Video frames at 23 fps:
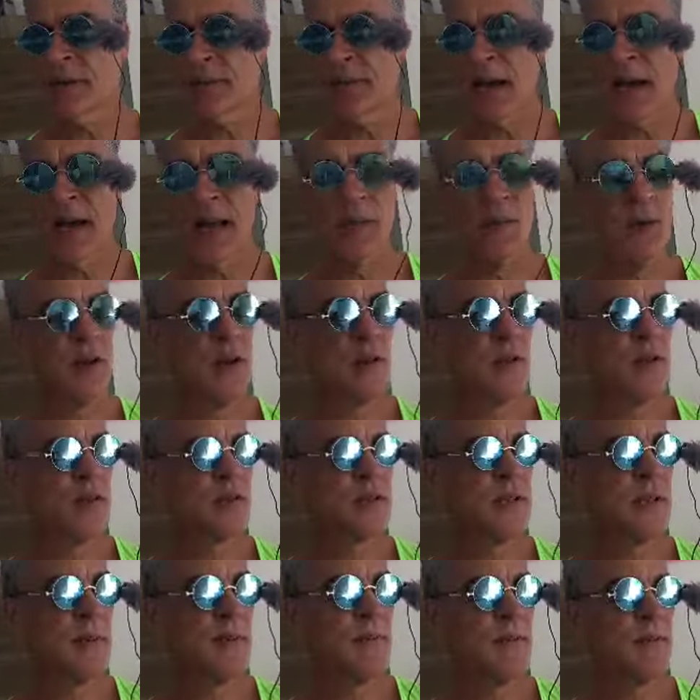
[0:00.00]
to mind. We all
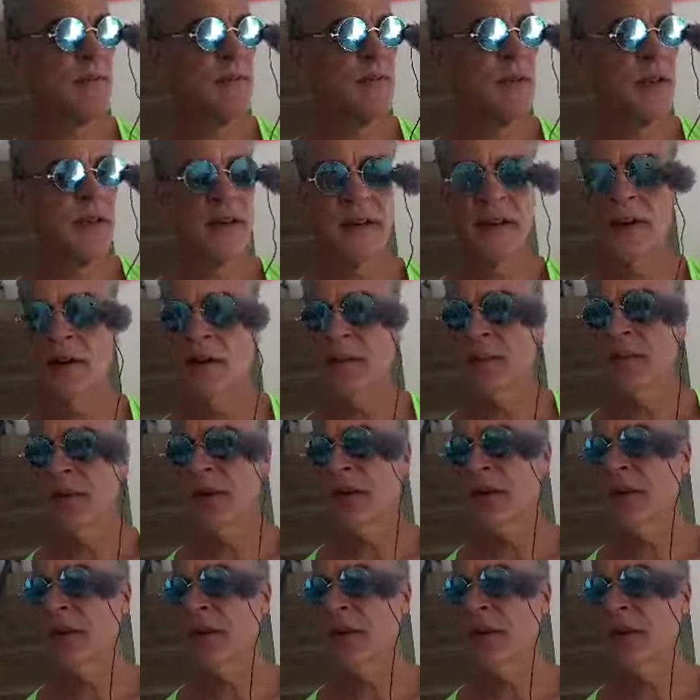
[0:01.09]
seemed to fit in here pretty